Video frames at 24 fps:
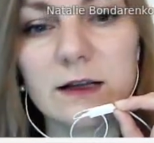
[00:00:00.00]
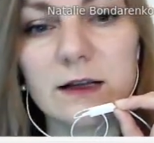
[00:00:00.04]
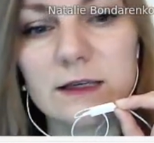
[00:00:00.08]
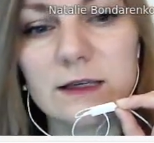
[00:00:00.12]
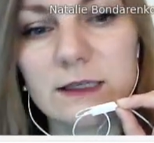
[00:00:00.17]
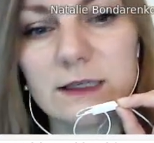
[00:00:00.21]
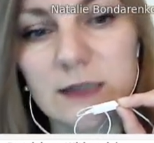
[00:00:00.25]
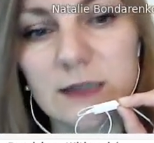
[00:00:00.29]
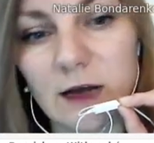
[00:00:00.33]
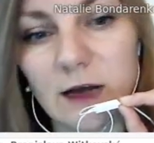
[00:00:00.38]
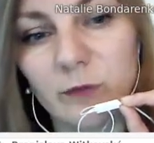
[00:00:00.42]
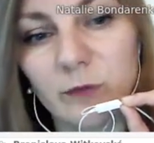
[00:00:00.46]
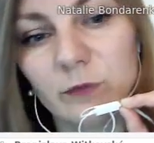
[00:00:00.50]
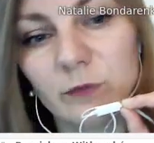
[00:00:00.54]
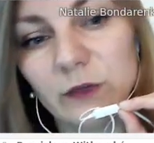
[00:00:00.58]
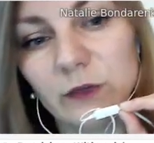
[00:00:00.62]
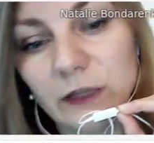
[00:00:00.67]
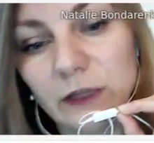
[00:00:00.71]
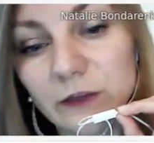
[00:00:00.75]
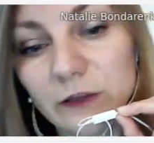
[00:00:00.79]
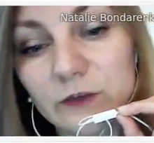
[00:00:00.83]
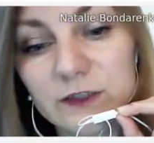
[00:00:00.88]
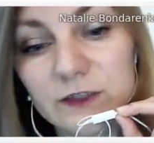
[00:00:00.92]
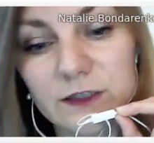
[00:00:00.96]
some
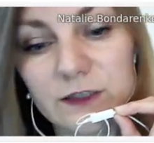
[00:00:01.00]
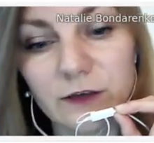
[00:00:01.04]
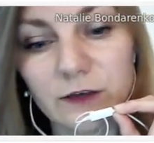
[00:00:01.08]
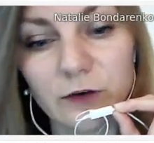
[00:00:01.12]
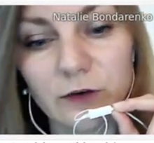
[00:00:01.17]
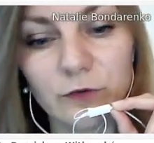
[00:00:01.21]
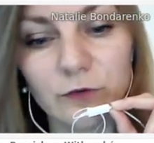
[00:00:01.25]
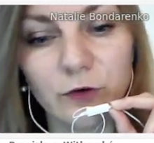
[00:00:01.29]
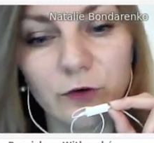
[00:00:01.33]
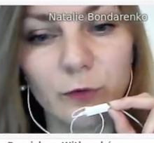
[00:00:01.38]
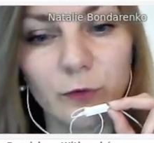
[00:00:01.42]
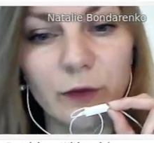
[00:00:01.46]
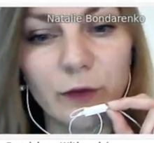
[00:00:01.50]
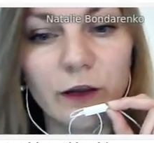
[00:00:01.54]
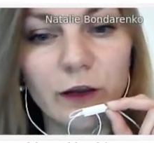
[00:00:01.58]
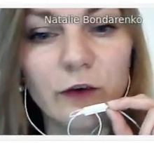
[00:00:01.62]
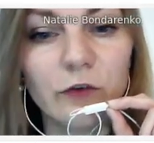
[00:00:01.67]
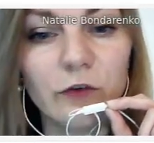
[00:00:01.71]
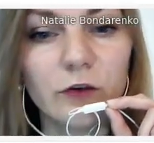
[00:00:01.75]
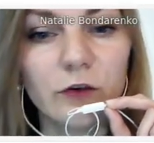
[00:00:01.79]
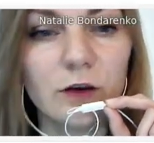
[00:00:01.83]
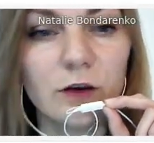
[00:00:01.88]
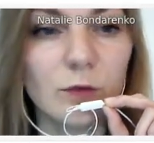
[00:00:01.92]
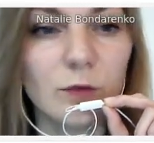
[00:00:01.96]
interesting
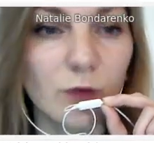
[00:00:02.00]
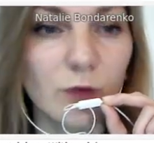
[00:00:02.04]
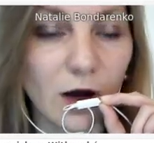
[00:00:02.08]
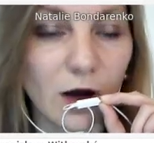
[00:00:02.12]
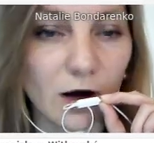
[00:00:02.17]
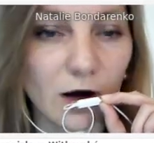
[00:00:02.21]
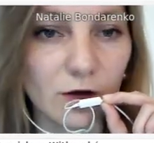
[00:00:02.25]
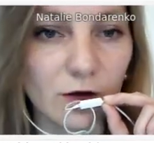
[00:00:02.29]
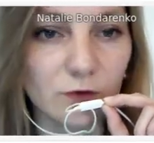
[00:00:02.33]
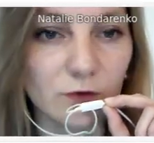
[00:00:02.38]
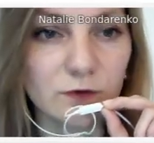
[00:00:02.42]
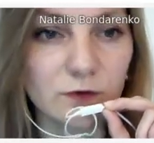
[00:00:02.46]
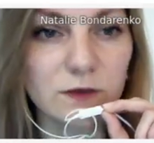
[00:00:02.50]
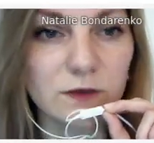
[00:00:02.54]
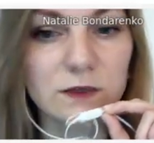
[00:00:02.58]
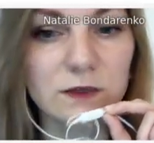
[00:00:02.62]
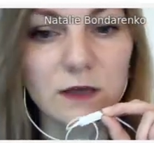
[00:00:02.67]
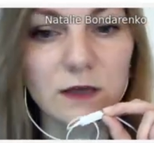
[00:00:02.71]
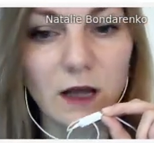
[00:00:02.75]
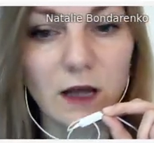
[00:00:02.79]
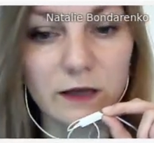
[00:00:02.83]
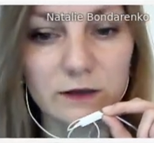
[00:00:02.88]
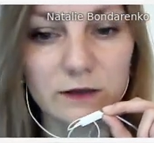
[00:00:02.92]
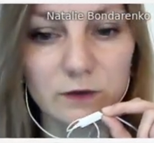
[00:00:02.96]
information about
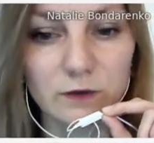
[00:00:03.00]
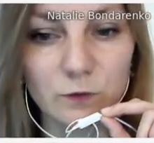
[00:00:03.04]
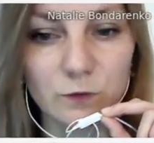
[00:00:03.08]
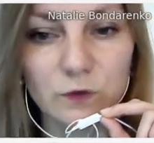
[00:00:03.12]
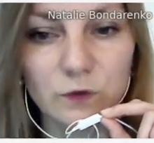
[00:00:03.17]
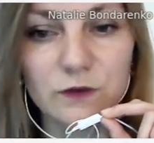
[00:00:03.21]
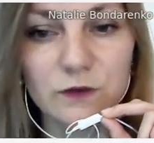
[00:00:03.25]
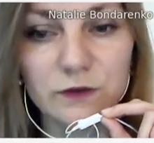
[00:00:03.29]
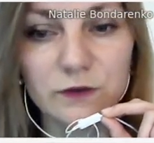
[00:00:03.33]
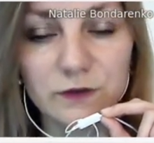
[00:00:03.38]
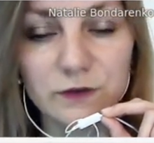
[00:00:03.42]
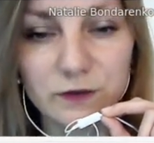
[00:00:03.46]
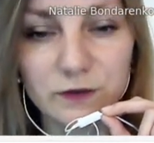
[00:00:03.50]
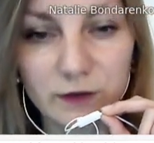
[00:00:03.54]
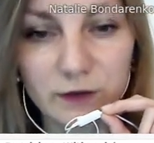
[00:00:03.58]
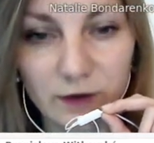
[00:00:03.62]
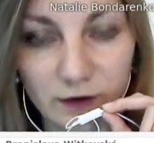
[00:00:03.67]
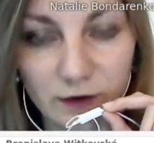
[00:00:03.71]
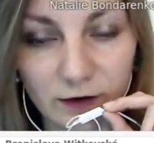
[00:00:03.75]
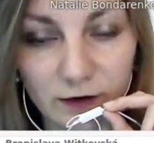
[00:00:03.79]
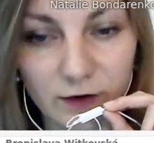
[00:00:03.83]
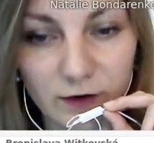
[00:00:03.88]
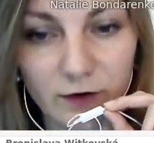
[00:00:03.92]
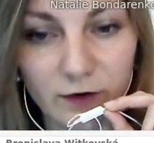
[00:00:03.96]
underwater
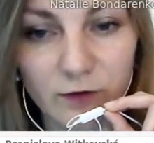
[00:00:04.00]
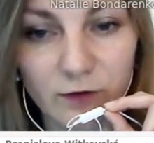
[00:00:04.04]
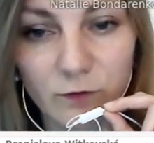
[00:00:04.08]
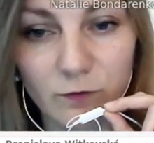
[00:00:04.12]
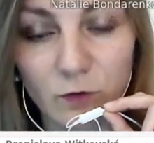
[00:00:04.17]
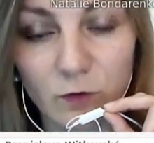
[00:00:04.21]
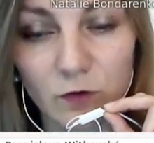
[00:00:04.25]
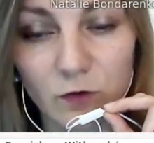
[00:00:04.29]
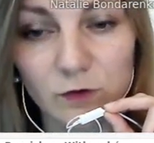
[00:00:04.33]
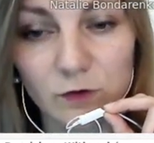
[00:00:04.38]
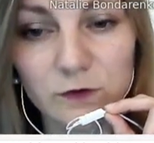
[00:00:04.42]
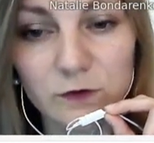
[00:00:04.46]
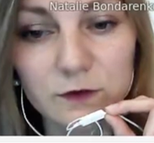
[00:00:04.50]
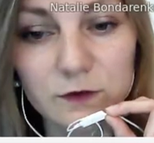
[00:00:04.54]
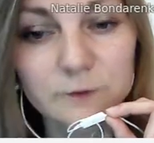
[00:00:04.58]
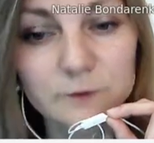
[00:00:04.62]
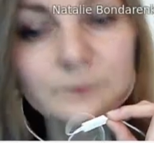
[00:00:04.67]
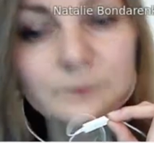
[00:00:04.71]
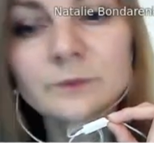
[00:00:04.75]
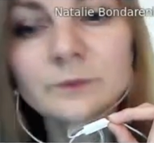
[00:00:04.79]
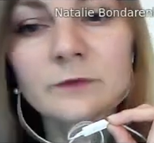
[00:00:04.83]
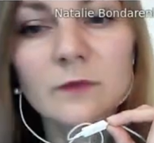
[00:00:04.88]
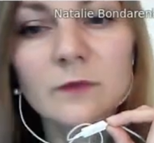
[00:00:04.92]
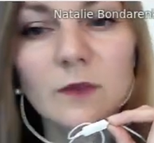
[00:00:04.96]
world
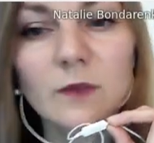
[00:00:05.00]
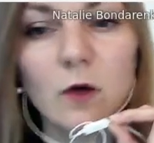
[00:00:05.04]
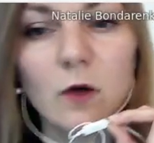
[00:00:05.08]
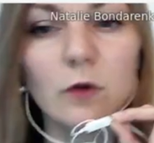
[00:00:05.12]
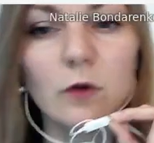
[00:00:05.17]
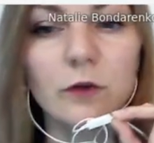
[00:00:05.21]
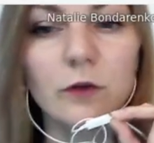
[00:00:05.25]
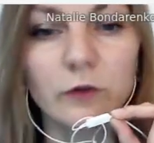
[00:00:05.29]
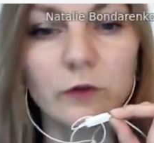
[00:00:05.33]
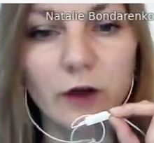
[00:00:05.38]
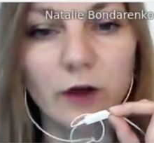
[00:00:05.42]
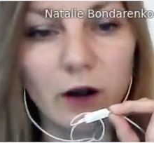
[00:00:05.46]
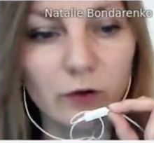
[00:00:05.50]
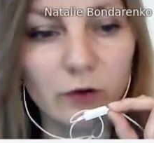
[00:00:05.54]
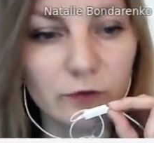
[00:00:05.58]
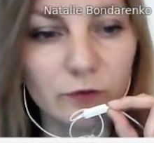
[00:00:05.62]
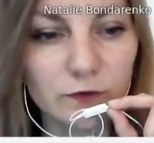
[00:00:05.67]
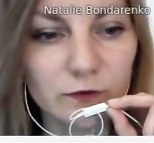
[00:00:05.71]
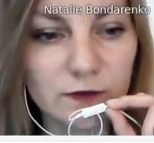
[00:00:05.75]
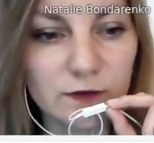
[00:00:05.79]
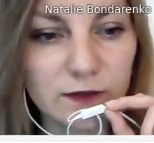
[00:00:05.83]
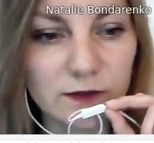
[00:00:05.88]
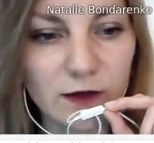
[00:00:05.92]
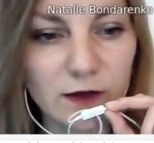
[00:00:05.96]
all
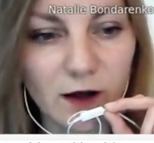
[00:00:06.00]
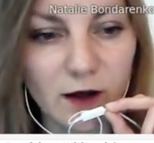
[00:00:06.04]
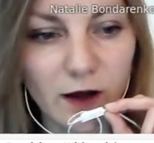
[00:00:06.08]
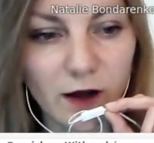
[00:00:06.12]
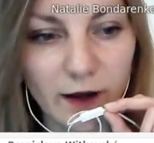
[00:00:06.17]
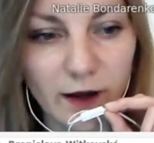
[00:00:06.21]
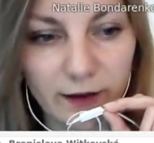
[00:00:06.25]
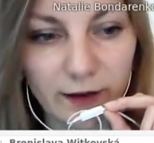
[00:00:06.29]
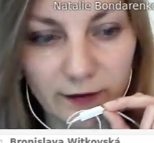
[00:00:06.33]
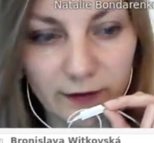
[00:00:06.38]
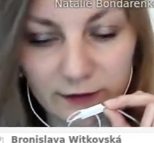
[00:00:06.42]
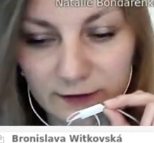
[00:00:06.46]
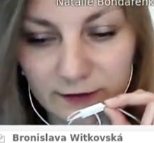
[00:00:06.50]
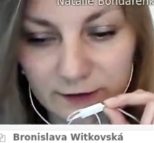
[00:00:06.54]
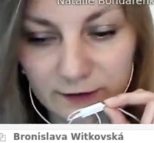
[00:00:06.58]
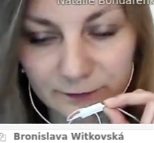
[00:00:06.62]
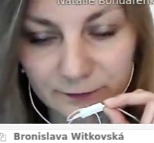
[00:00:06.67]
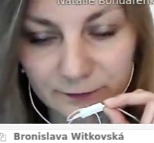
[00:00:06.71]
around the island.